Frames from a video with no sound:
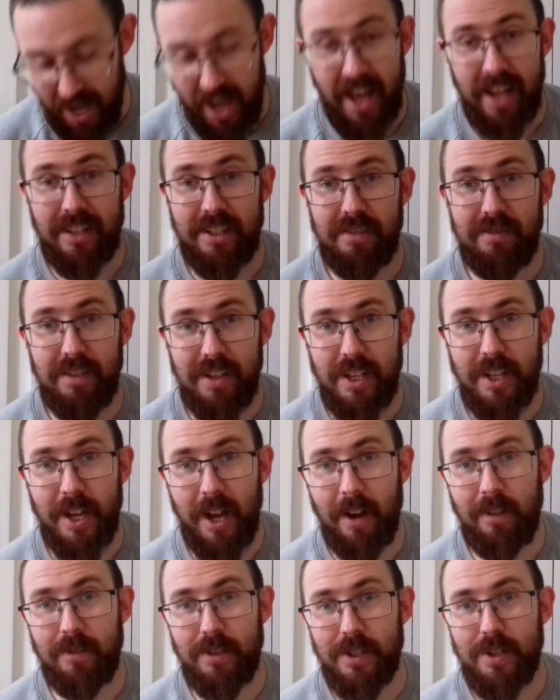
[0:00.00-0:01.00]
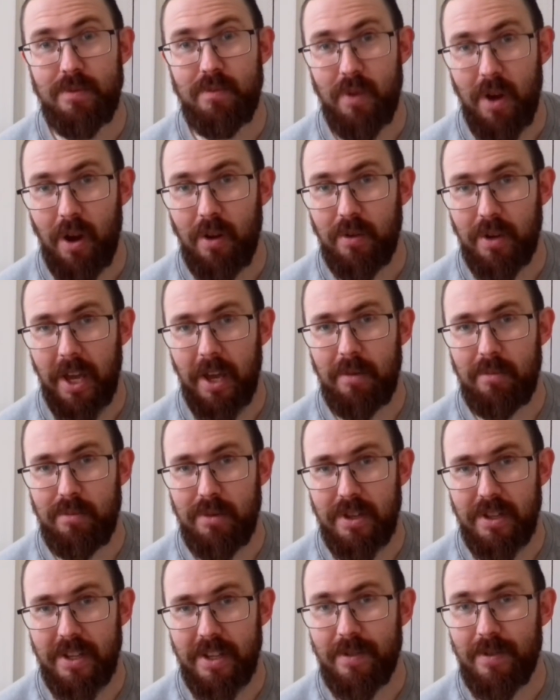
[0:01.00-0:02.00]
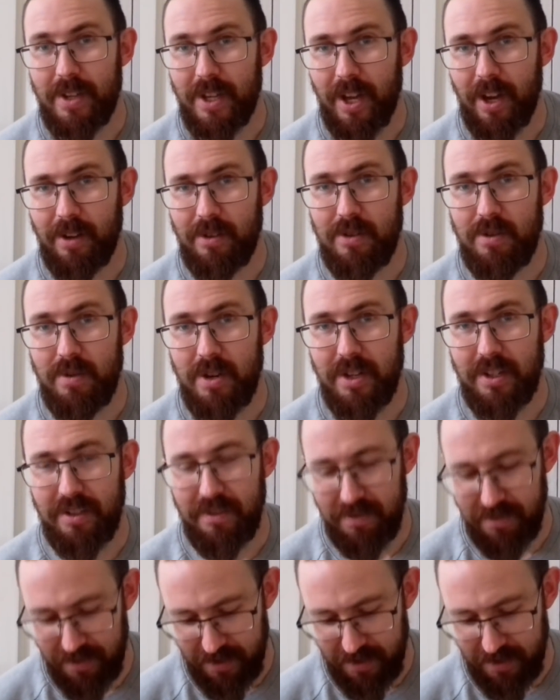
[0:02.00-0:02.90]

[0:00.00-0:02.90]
They're actively encouraging wild camping. There we go, you heard it